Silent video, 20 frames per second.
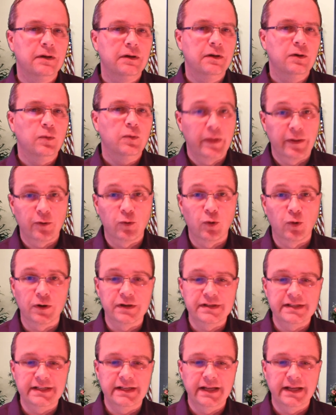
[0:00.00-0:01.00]
when the
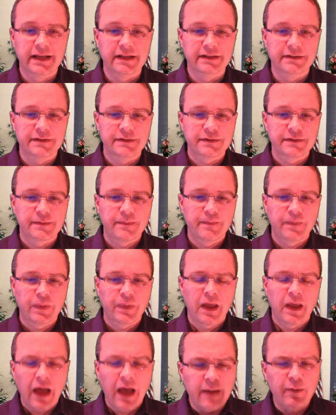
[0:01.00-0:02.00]
quarantine ends.
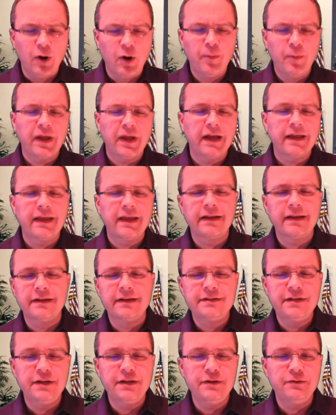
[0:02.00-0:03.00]
I'm hoping I can
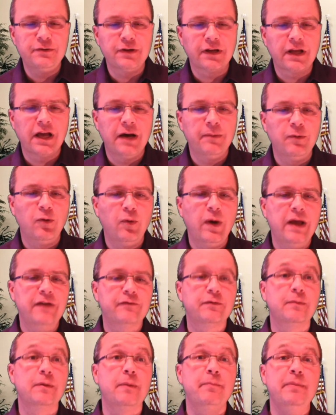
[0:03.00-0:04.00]
continue to come away
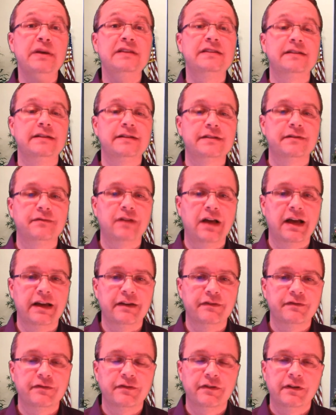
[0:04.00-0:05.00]
from the busyness of life
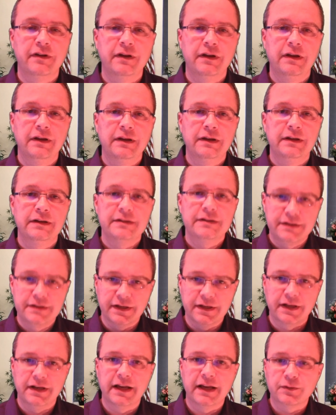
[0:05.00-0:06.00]
to
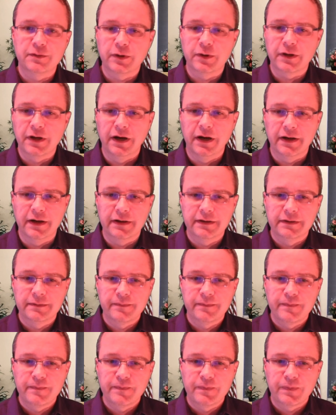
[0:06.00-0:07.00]
connect with God,
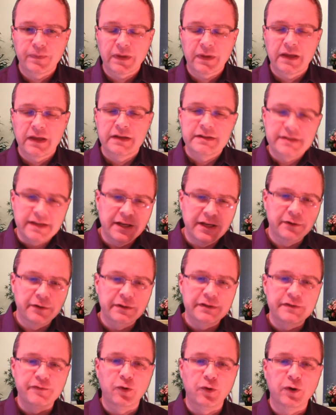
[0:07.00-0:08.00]
to hear
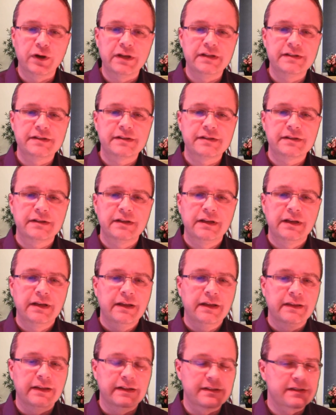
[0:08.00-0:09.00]
his voice
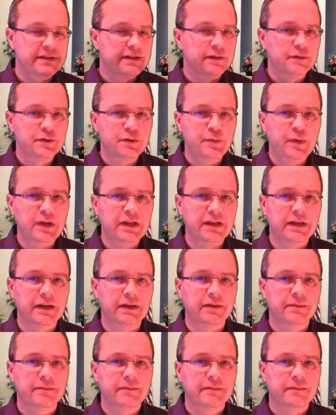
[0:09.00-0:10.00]
that's still speaking
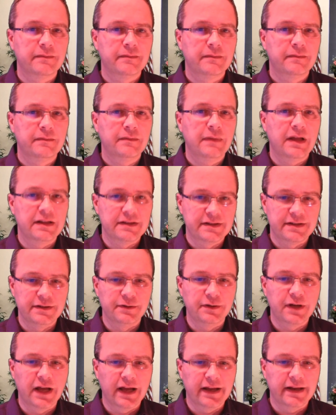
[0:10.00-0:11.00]
and still
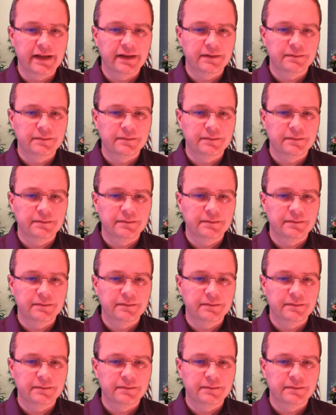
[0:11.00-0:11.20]
guiding.